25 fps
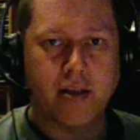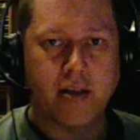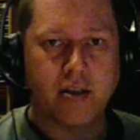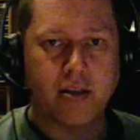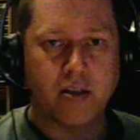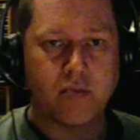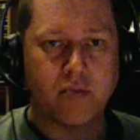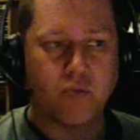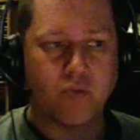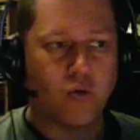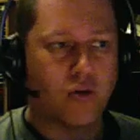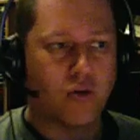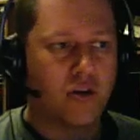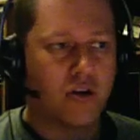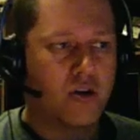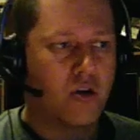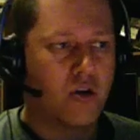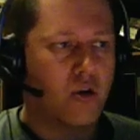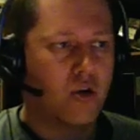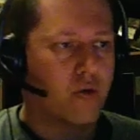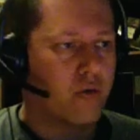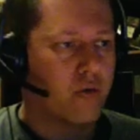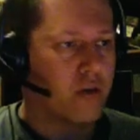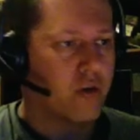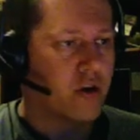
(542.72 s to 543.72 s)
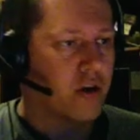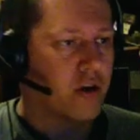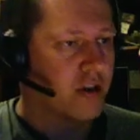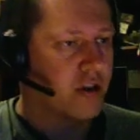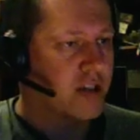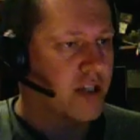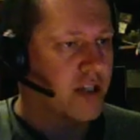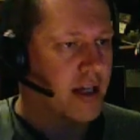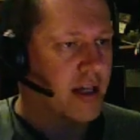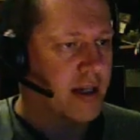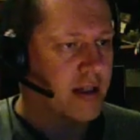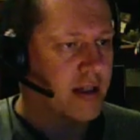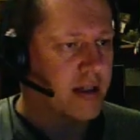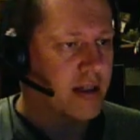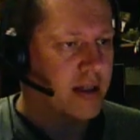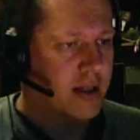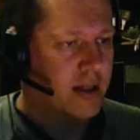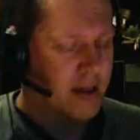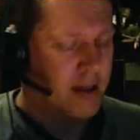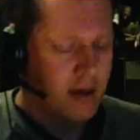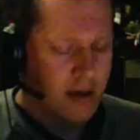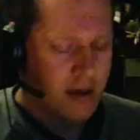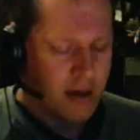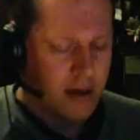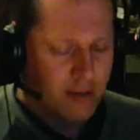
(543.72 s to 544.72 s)
a small screw. You can't see it.
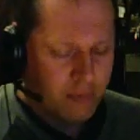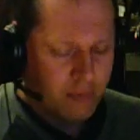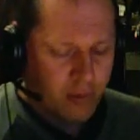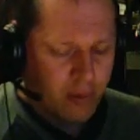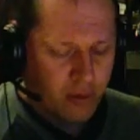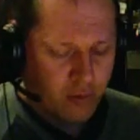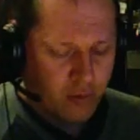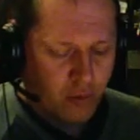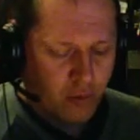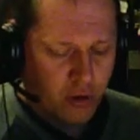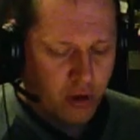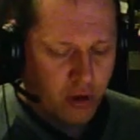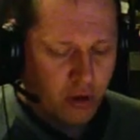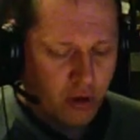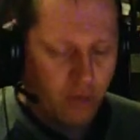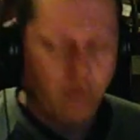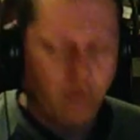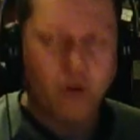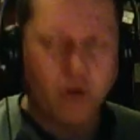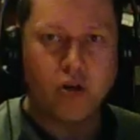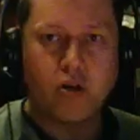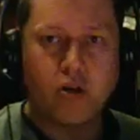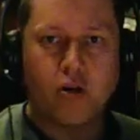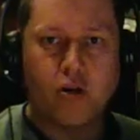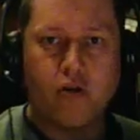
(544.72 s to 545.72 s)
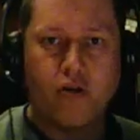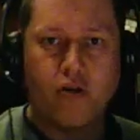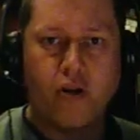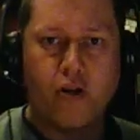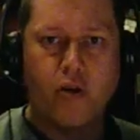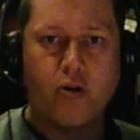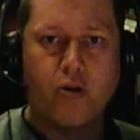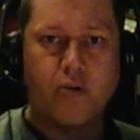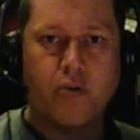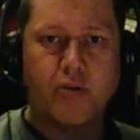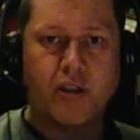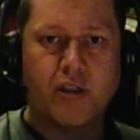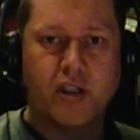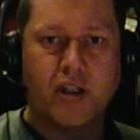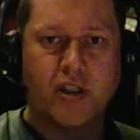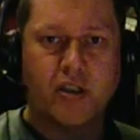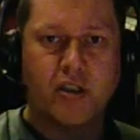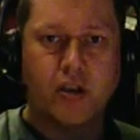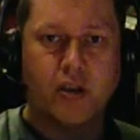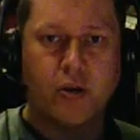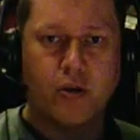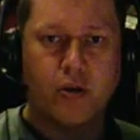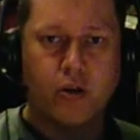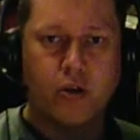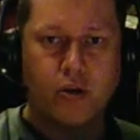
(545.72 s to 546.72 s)
But what on the older machines you
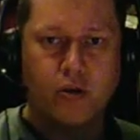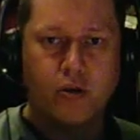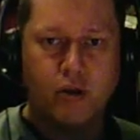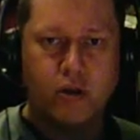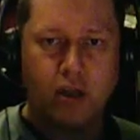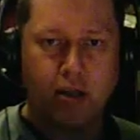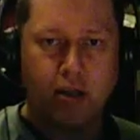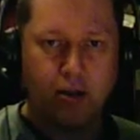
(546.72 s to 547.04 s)
could use that.